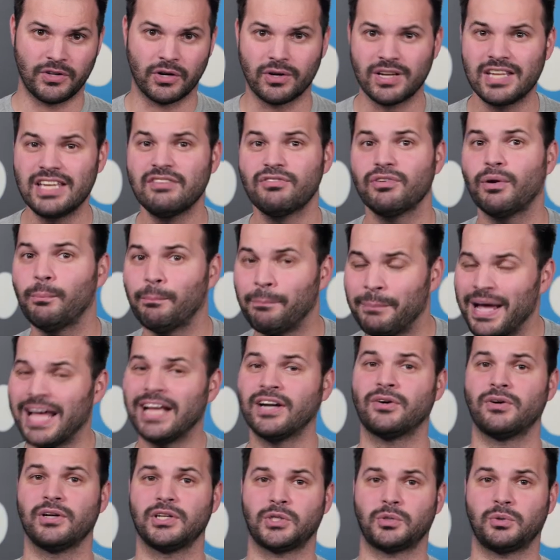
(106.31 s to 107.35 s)
They're even
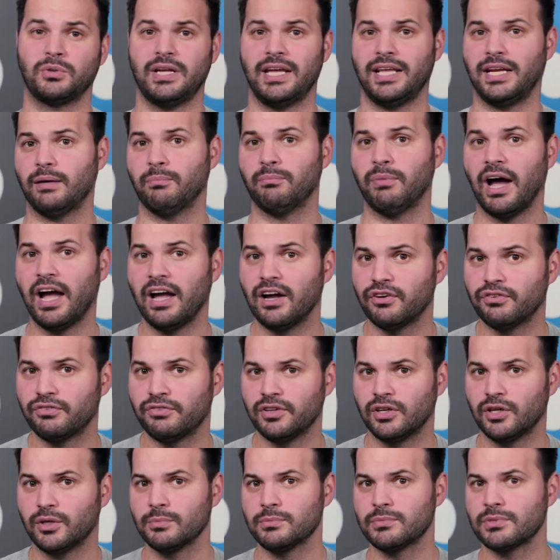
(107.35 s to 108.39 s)
better at creating
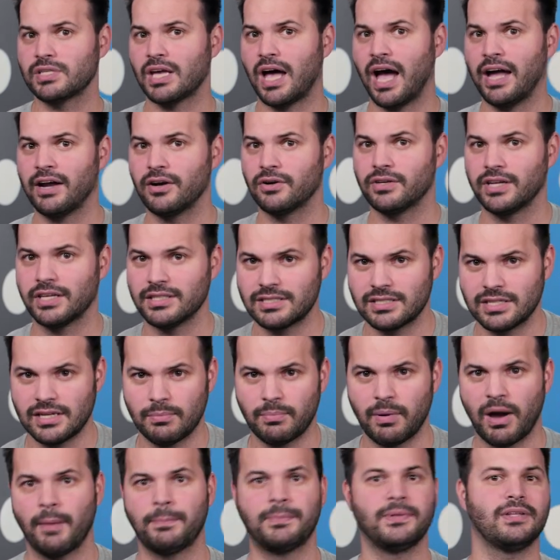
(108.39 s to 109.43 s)
biofilms, higher
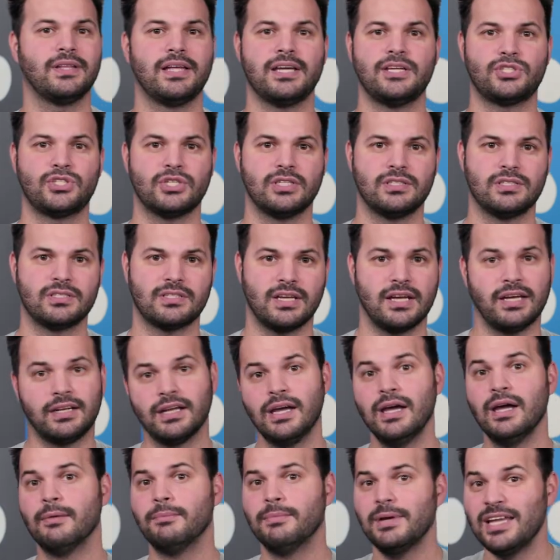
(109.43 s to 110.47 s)
density populations, and
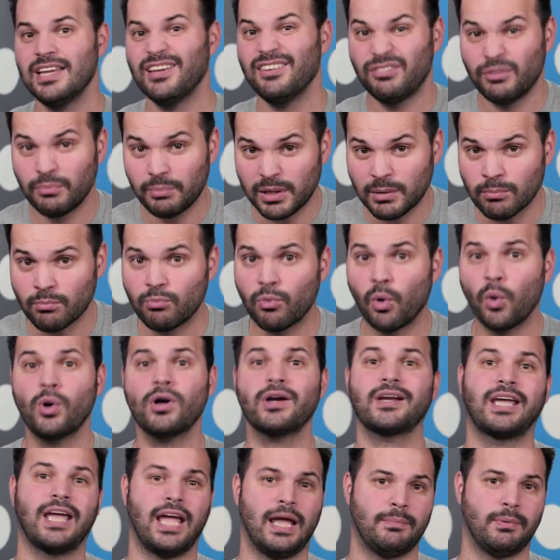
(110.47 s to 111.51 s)
may even be
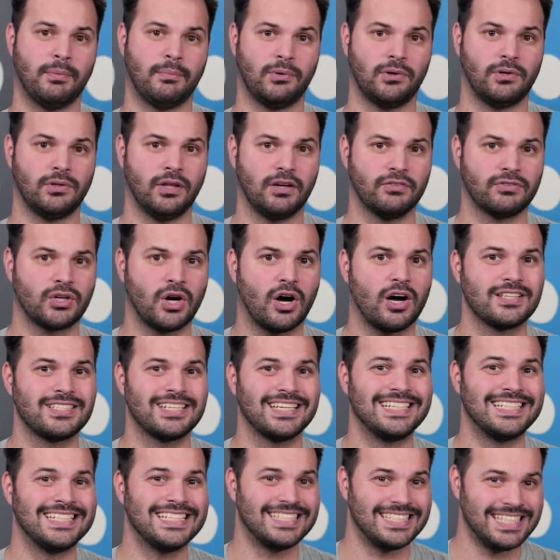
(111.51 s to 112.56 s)
more capable of
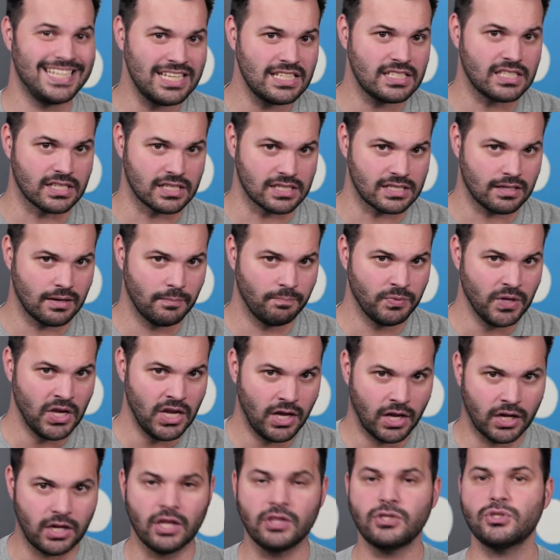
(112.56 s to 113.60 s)
causing diseases.
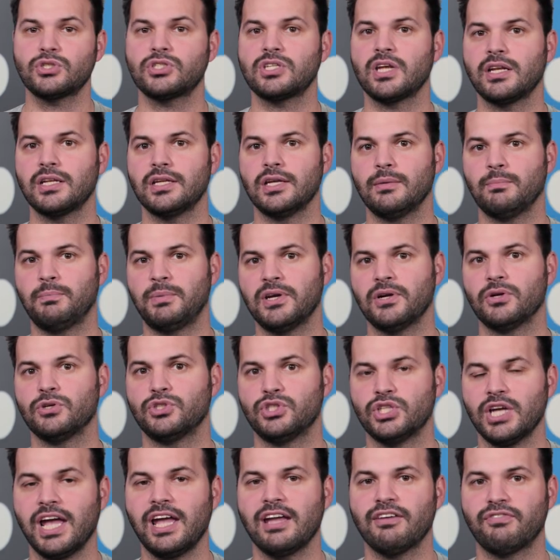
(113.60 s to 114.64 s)
Another study in
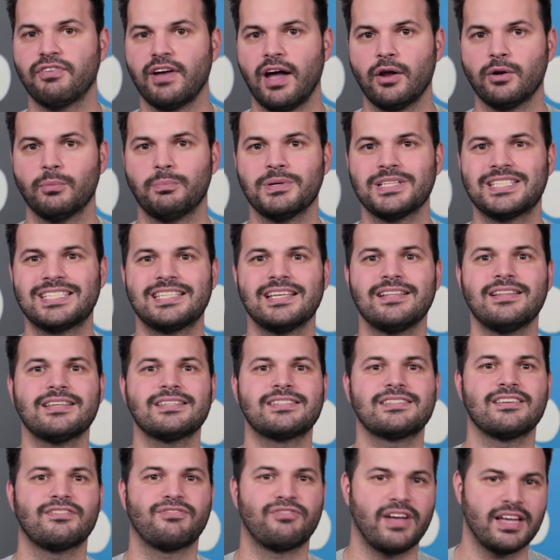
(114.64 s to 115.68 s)
PeerJ found
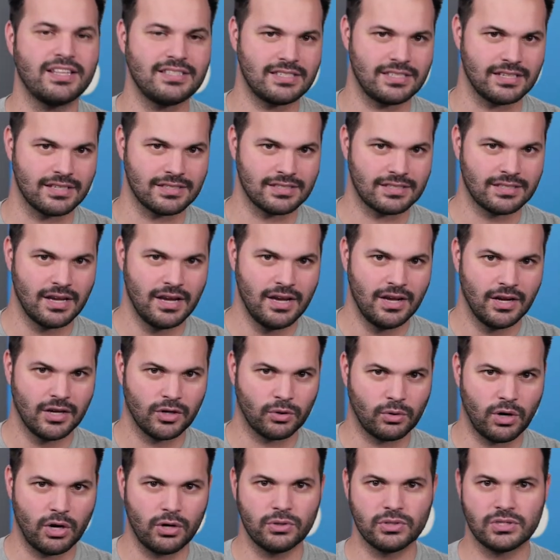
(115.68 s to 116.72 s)
Bacillus safensis
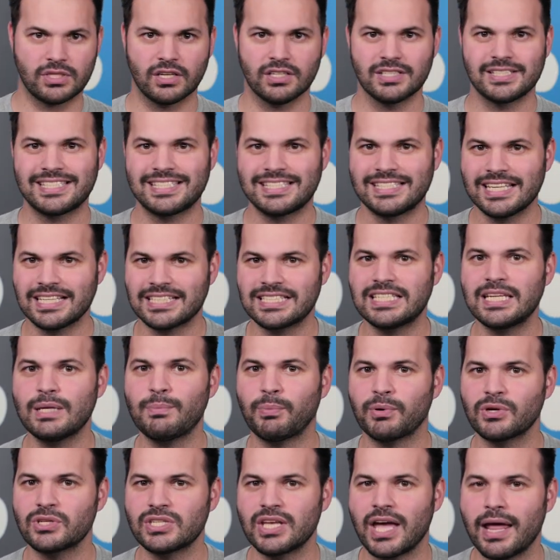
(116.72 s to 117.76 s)
grows
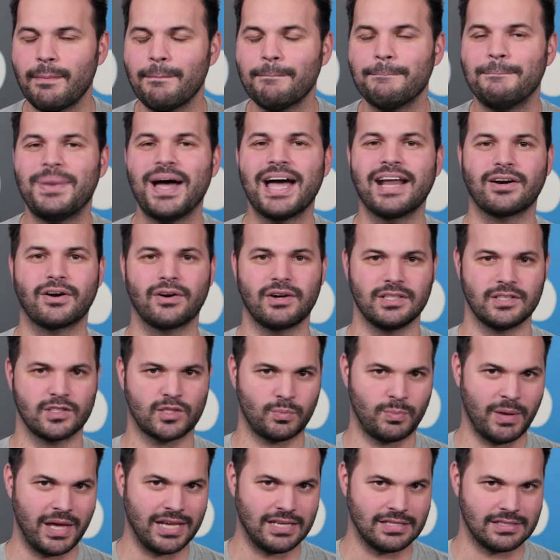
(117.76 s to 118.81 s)
60% better in
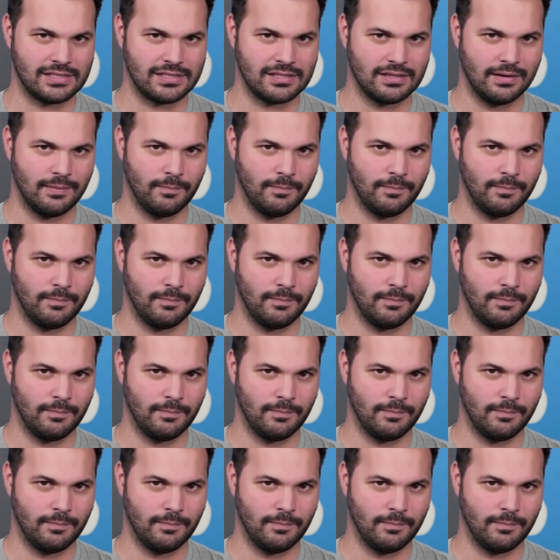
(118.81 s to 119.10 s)
space.